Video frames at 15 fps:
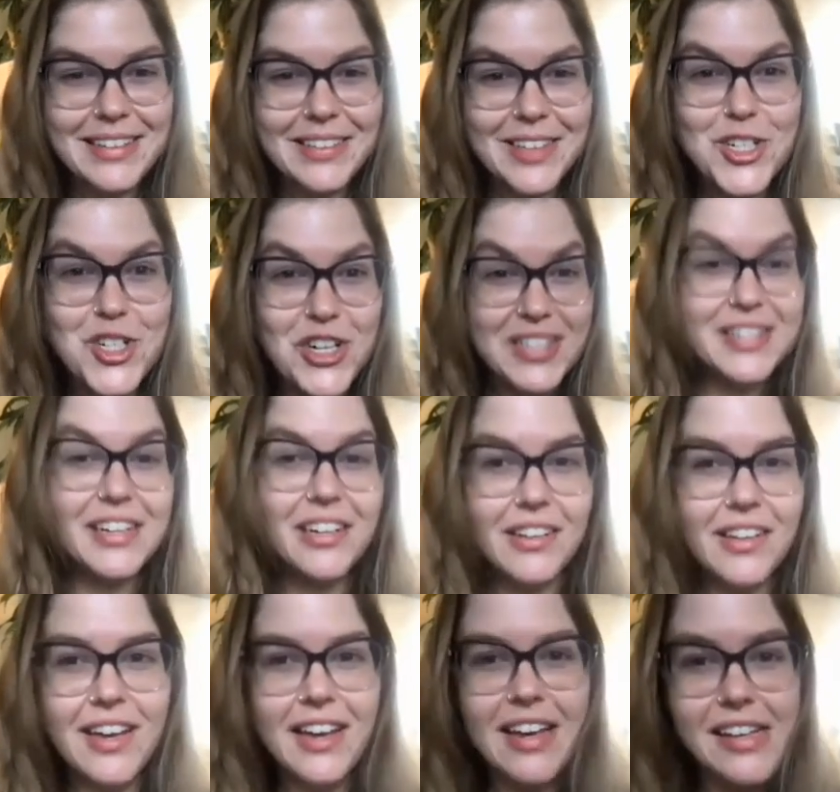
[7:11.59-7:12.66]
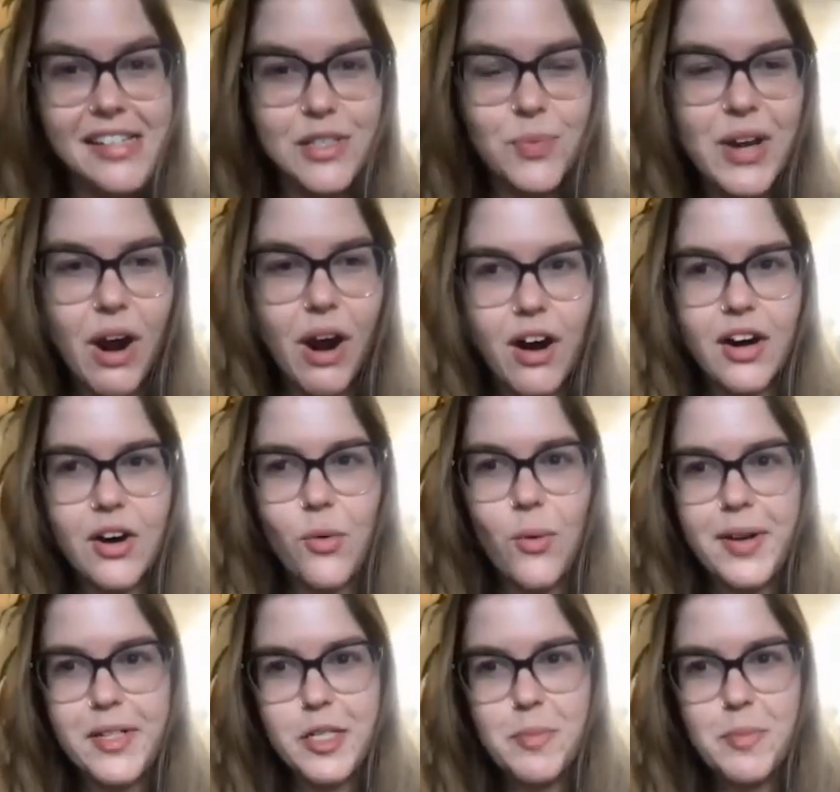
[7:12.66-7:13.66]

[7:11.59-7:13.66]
logistically, is we are going